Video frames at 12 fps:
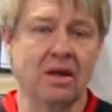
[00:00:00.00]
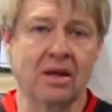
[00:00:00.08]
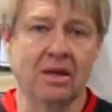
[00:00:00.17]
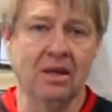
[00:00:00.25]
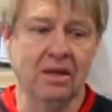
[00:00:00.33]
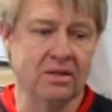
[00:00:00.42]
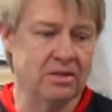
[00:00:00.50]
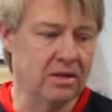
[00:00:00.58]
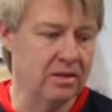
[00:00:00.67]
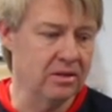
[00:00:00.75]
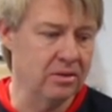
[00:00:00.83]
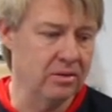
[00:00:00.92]
I can't
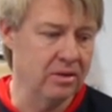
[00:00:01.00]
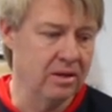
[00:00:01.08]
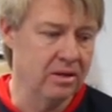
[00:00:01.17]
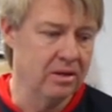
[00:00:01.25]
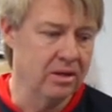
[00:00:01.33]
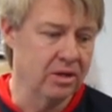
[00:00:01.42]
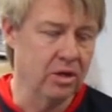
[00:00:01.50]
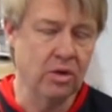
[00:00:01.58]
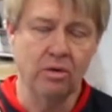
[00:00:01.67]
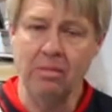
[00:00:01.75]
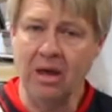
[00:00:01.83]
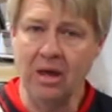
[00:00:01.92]
tell you good
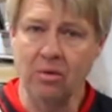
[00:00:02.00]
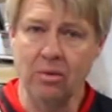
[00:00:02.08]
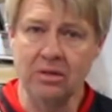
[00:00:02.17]
or bad